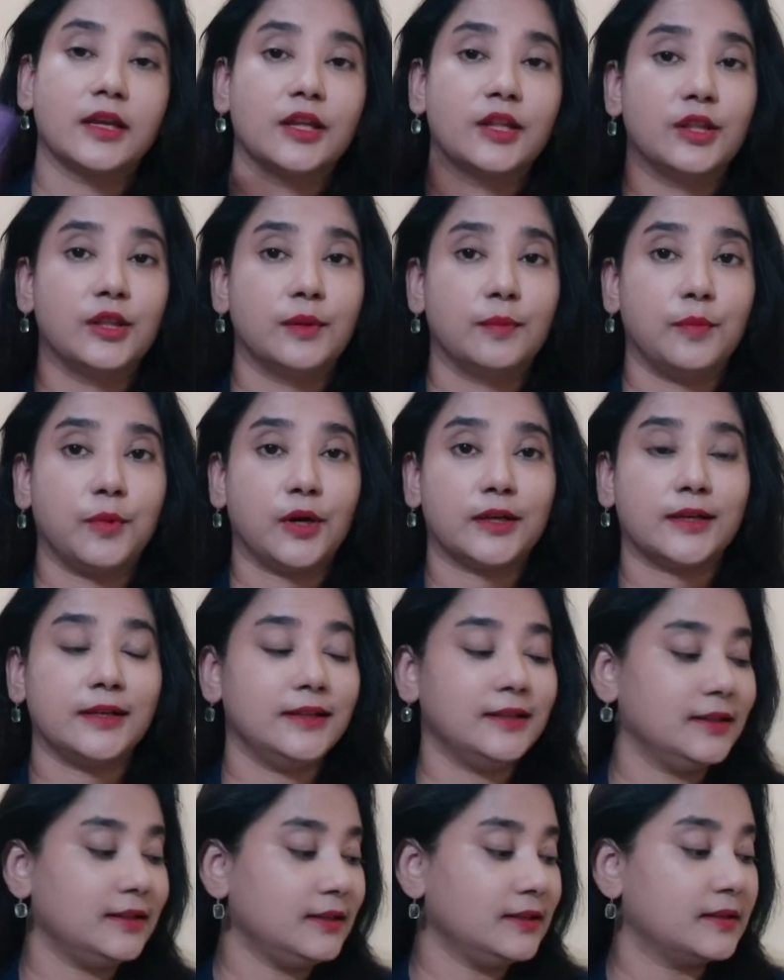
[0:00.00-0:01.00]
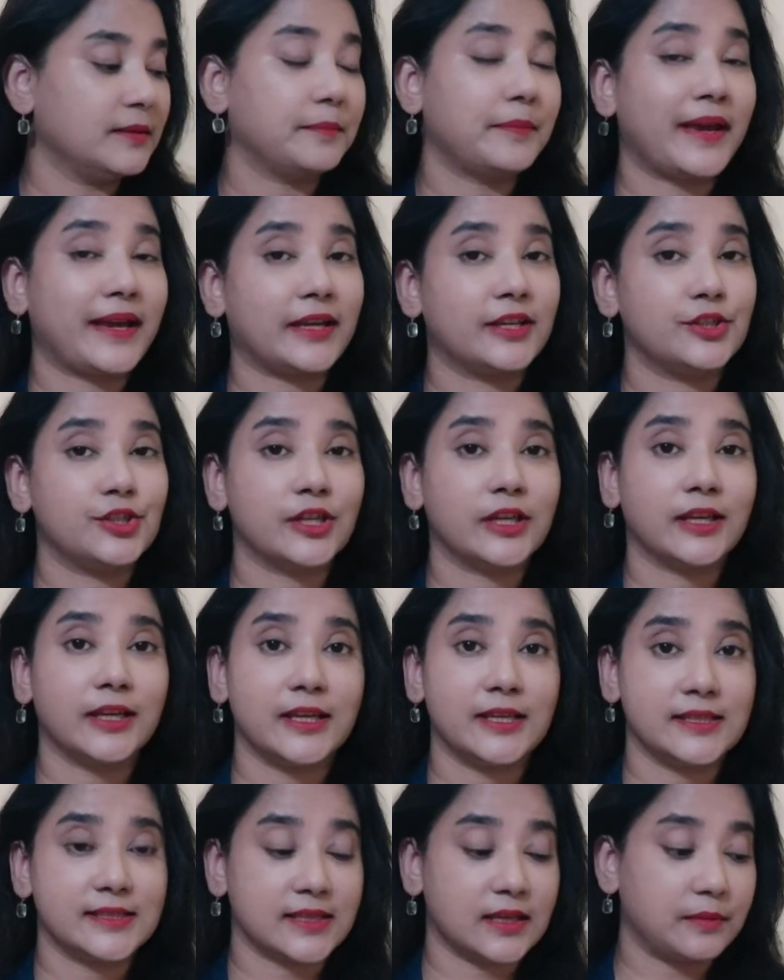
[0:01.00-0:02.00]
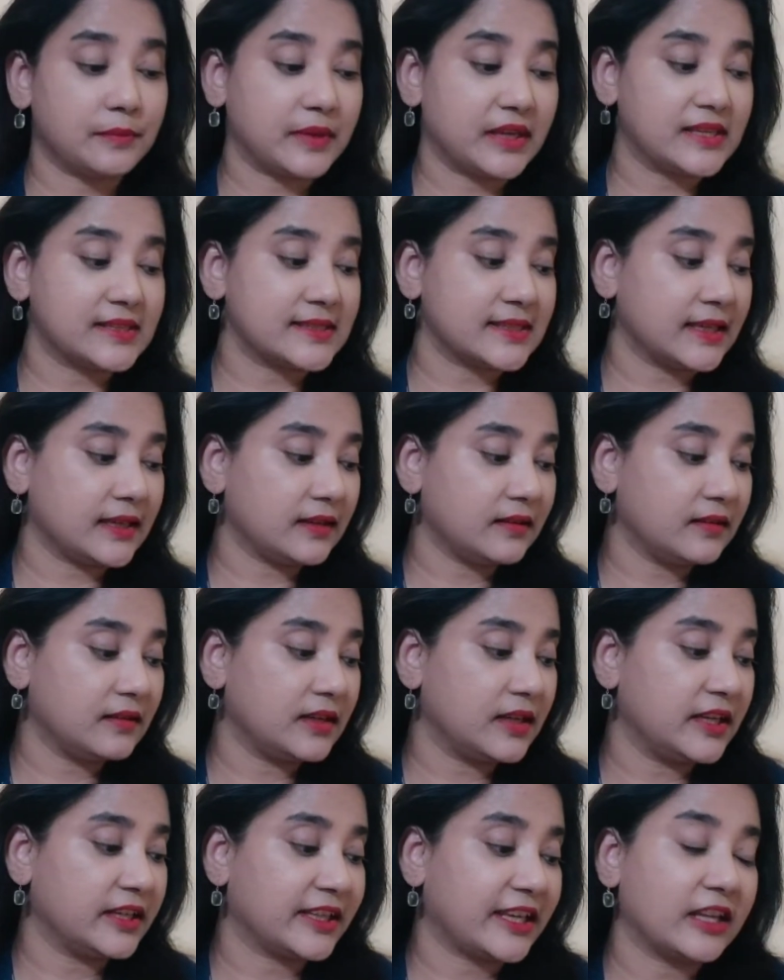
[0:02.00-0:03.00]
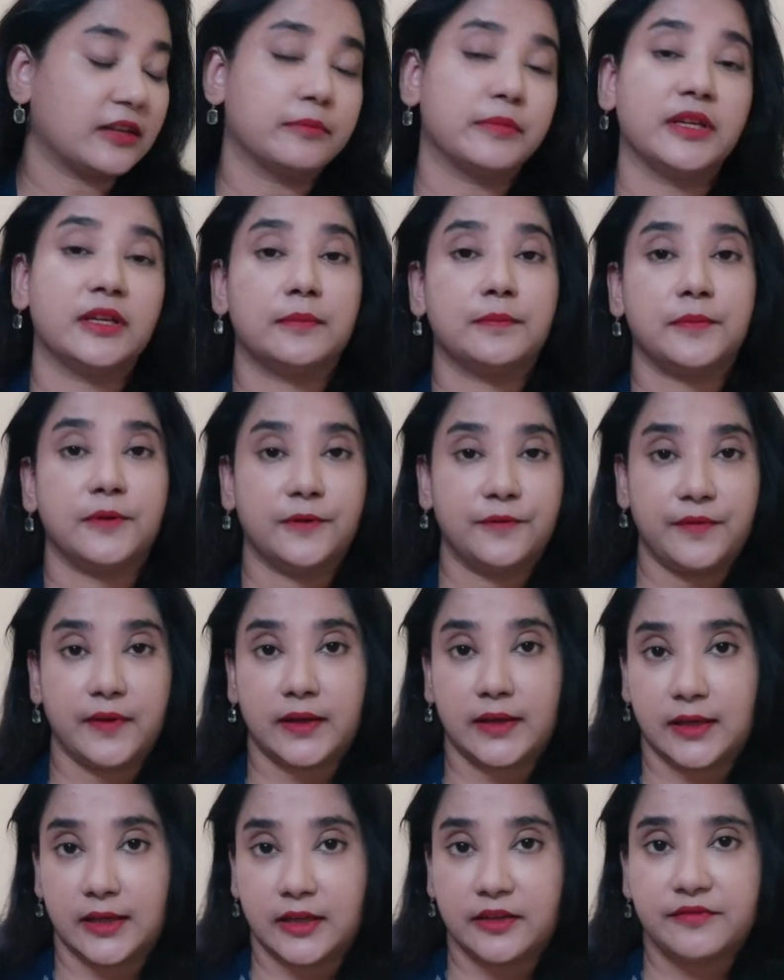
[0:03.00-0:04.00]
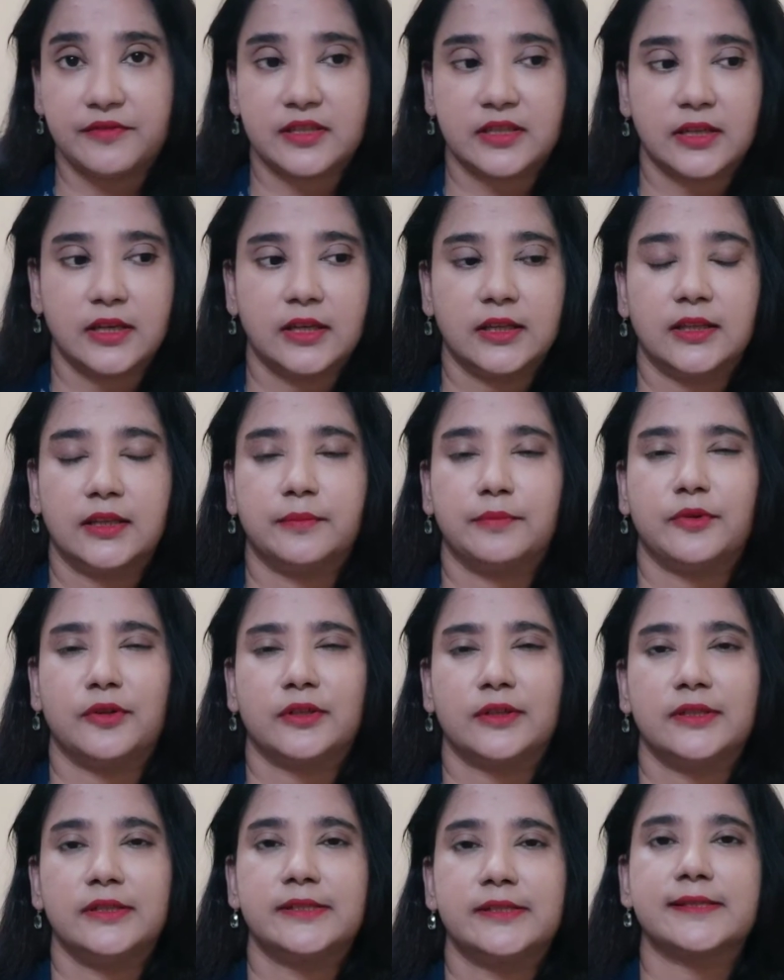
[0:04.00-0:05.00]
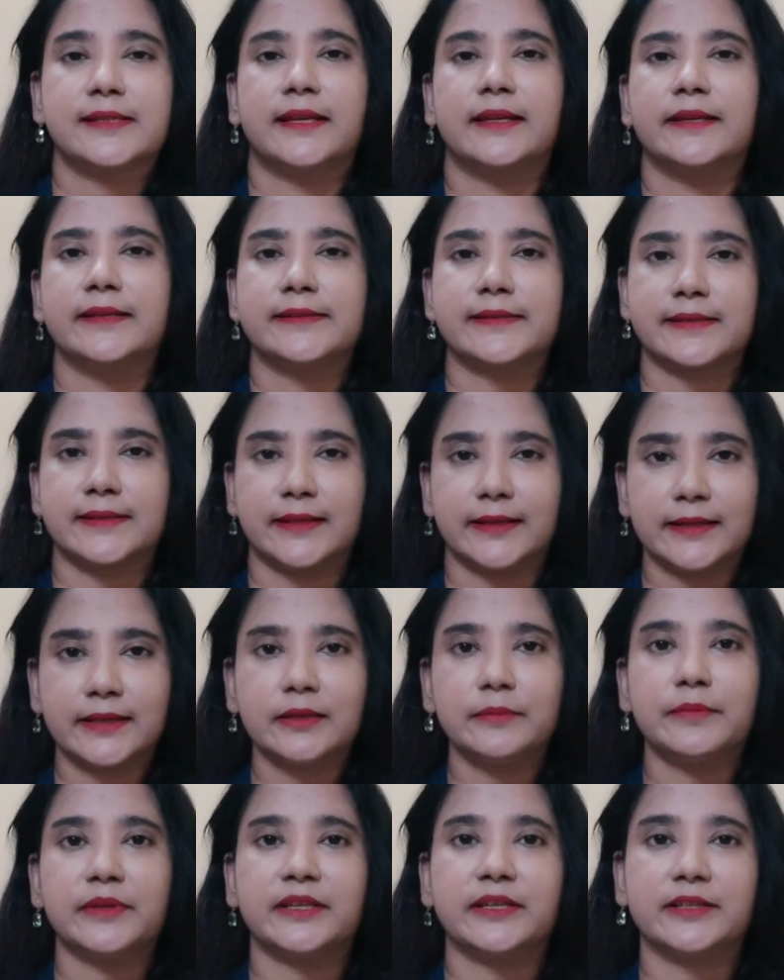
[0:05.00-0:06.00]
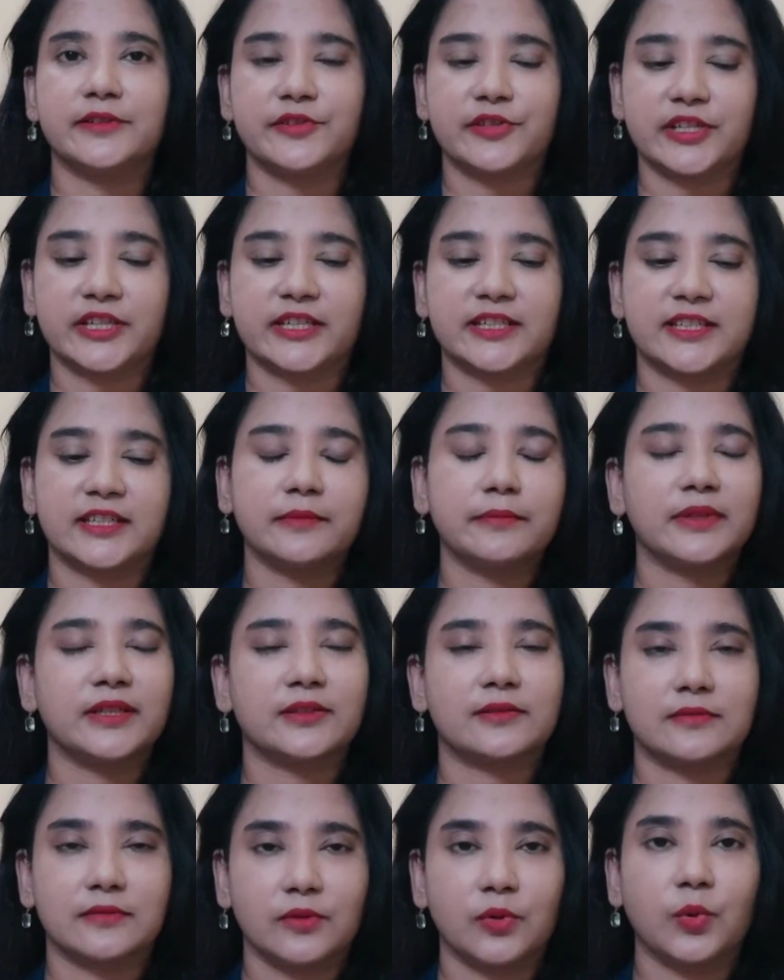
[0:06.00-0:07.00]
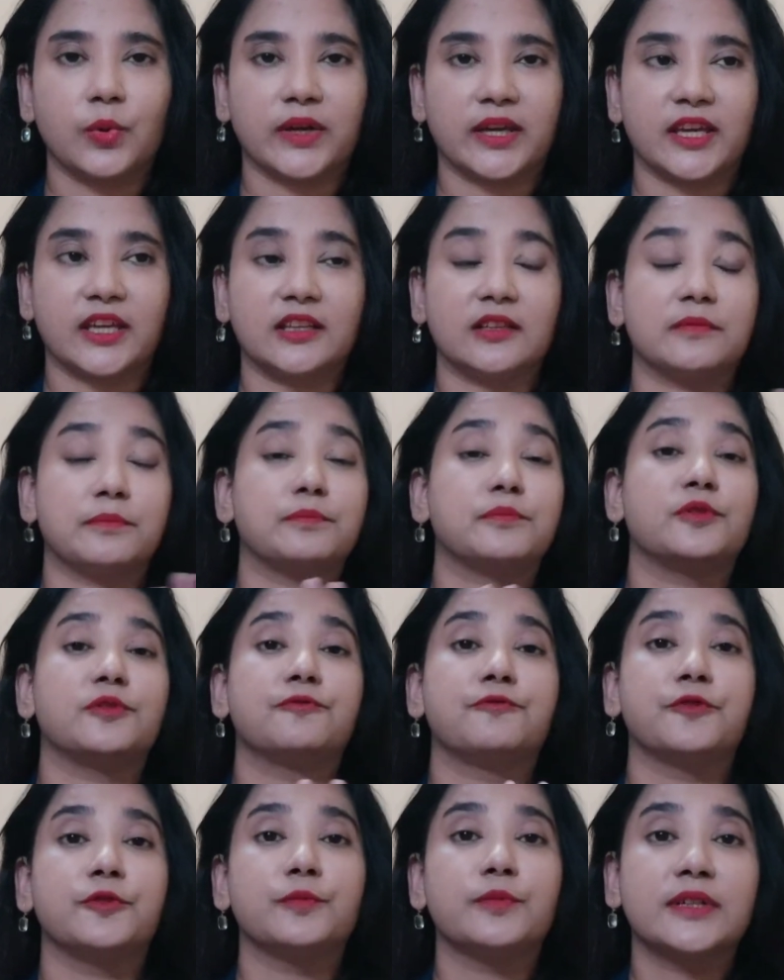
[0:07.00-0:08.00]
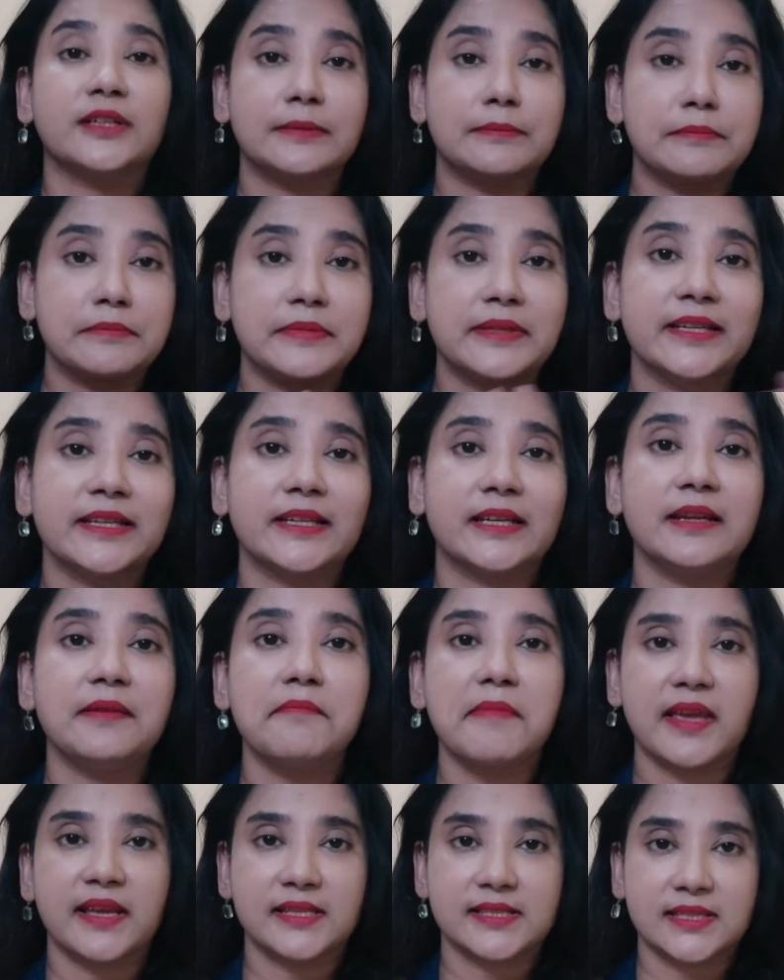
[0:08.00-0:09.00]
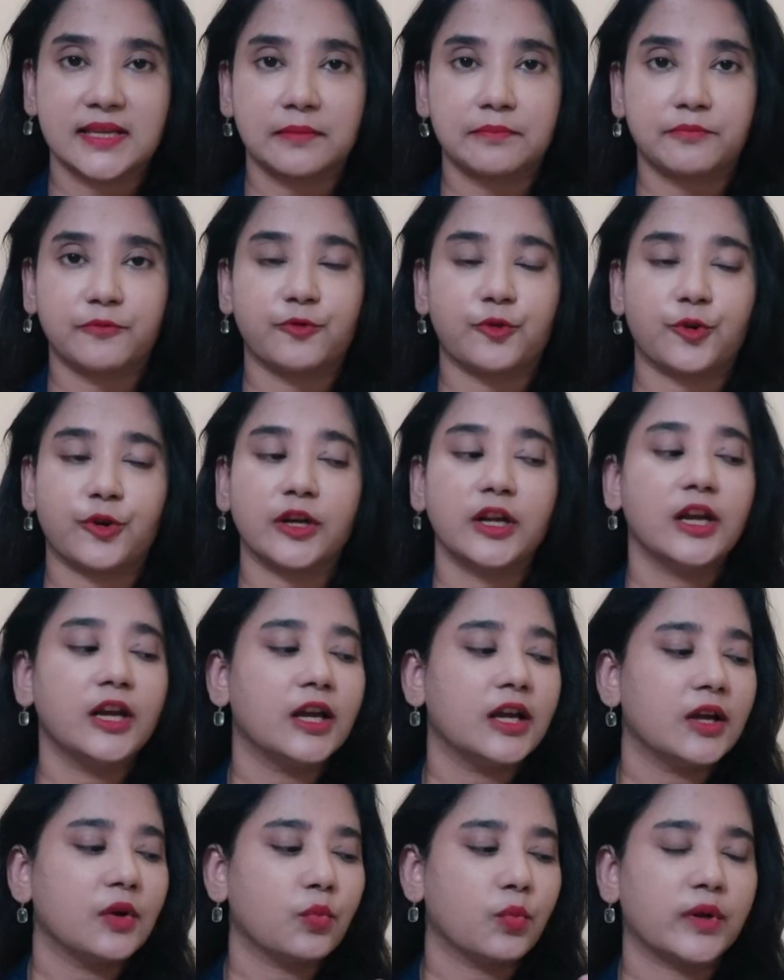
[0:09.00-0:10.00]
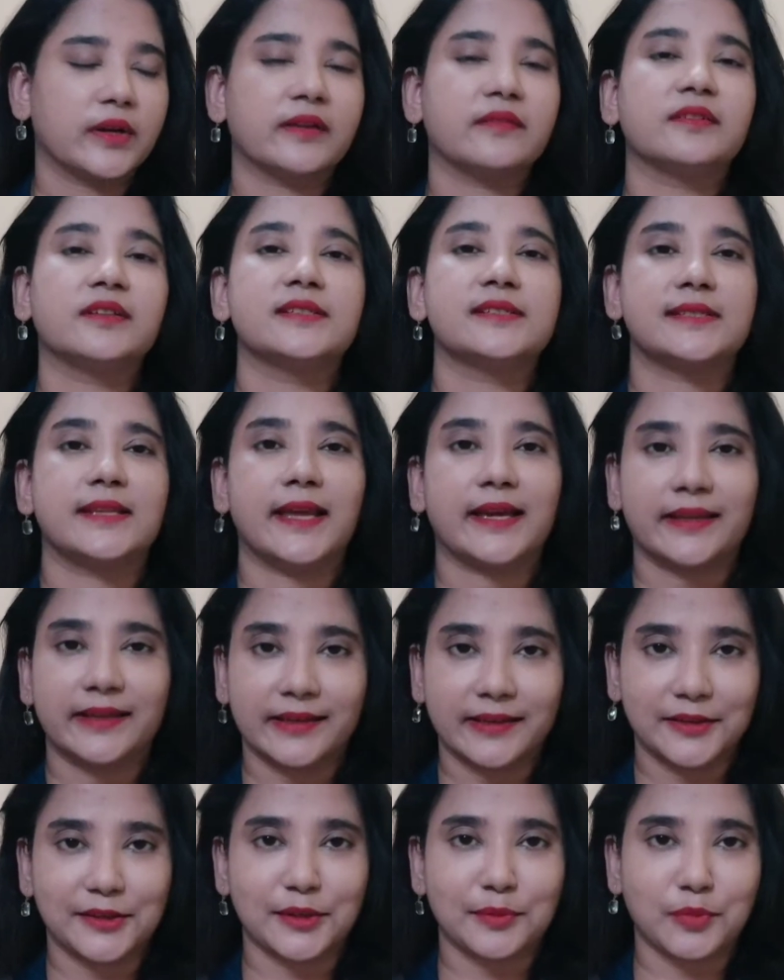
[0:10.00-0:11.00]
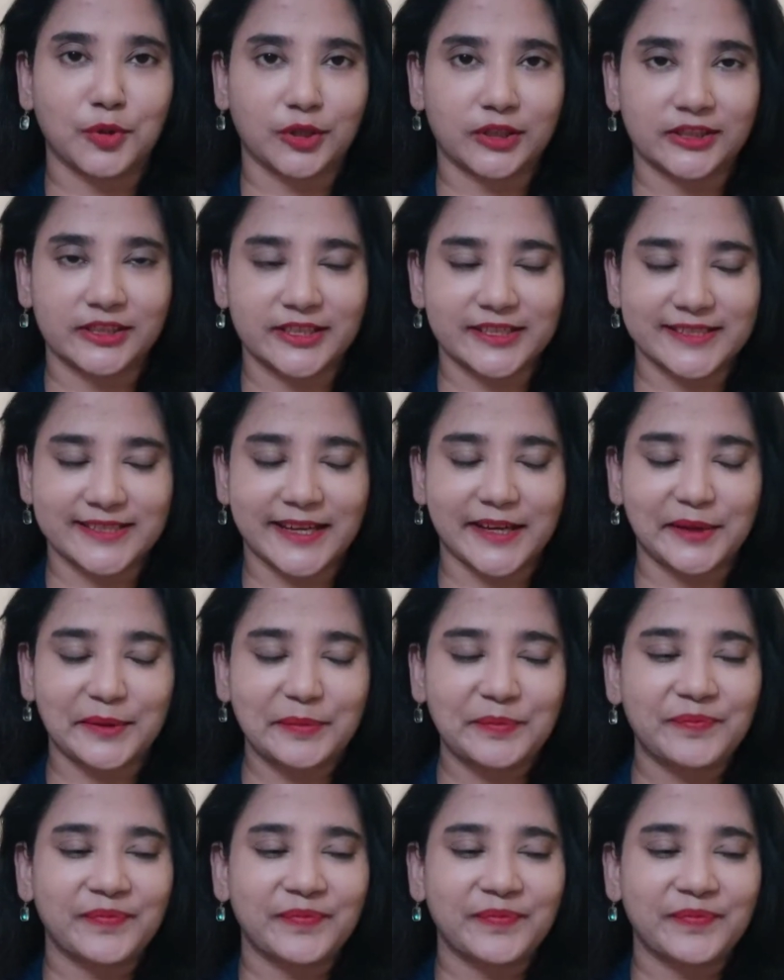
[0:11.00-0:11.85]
the packaging is amazing. It can be a perfect gift. The bottle design is a little bit irritating, but okay, the perfume completely makes up for whatever is lacking in the bottle design.